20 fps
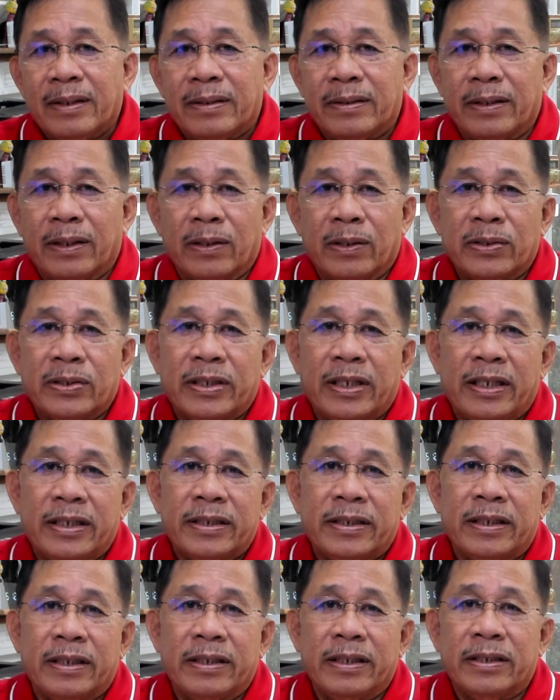The law
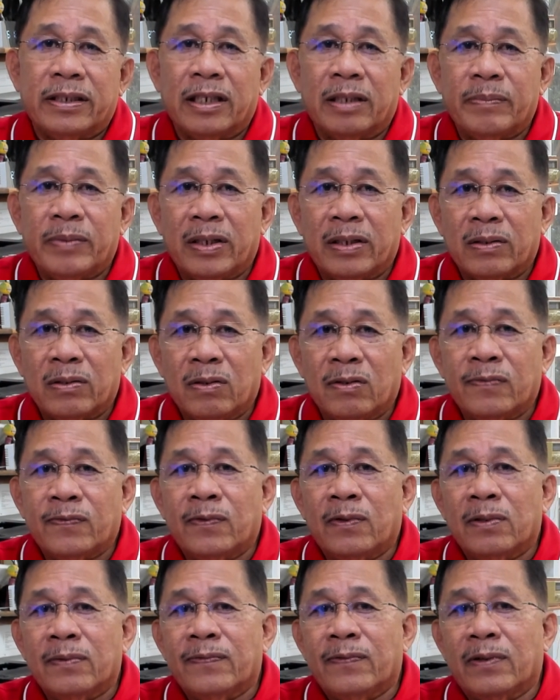says that it shall be
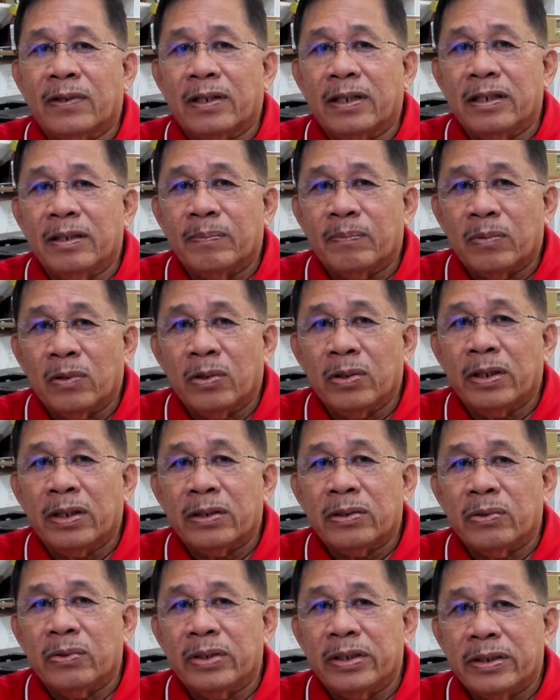unlawful for an
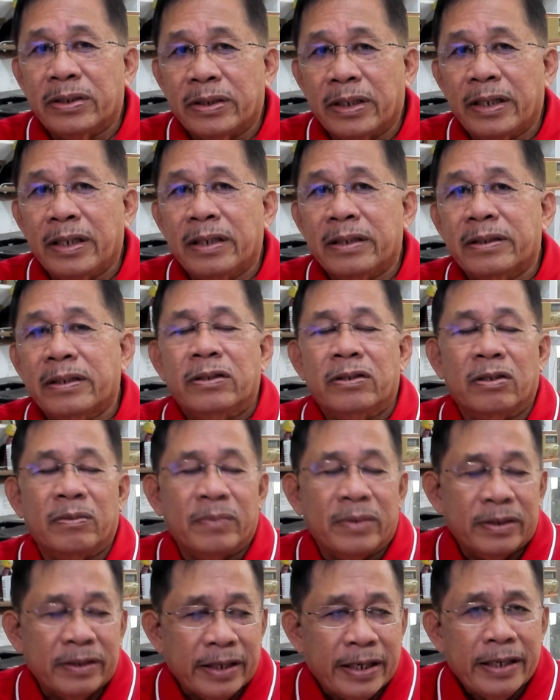employer to initiate,
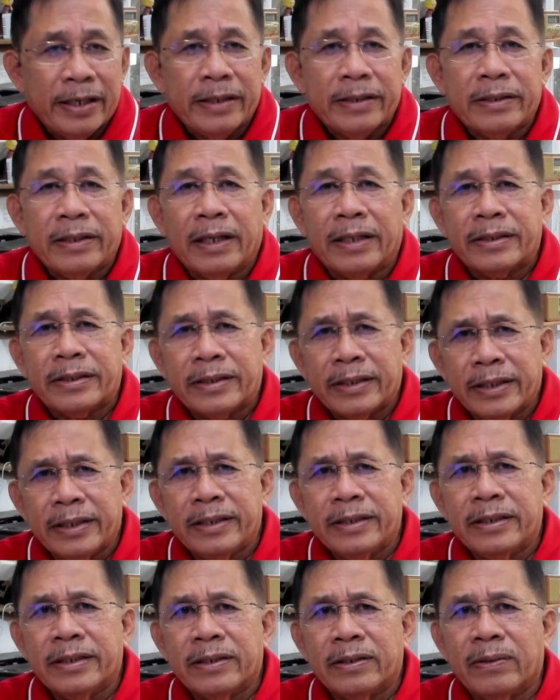nominate,
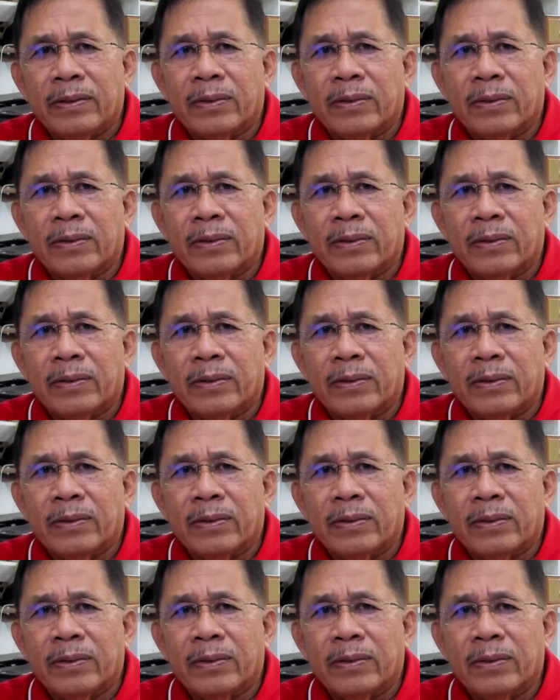assist,